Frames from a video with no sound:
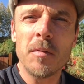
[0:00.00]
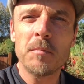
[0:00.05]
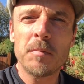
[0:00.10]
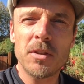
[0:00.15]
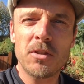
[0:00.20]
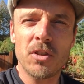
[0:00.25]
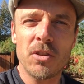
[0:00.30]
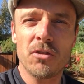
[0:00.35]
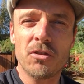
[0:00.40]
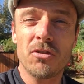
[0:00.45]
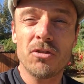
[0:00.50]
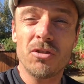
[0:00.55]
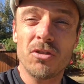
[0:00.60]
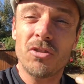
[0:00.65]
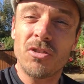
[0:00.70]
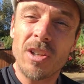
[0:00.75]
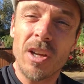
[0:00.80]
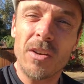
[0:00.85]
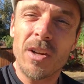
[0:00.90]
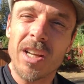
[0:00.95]
but just
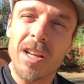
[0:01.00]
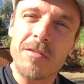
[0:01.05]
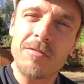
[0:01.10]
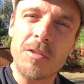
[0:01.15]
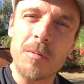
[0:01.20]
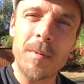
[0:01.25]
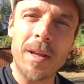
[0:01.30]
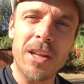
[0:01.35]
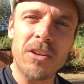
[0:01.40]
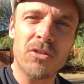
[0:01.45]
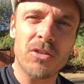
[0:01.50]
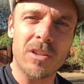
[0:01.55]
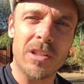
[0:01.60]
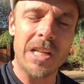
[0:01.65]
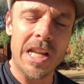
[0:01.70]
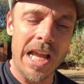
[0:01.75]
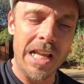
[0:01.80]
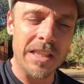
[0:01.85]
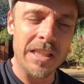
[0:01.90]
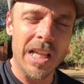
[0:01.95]
sharing information
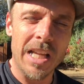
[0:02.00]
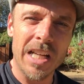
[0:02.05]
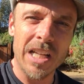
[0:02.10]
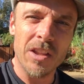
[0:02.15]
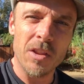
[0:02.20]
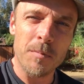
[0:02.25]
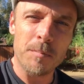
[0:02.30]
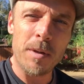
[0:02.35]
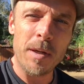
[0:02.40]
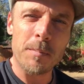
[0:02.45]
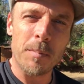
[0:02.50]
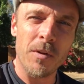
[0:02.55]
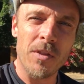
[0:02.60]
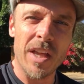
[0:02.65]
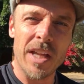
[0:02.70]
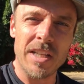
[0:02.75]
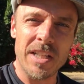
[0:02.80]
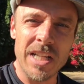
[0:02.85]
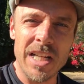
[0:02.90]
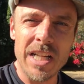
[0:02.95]
and letting the people
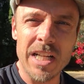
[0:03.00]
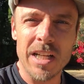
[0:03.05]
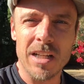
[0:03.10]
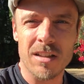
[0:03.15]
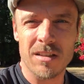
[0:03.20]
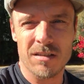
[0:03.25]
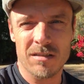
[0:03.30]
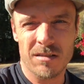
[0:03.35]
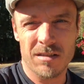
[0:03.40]
that need it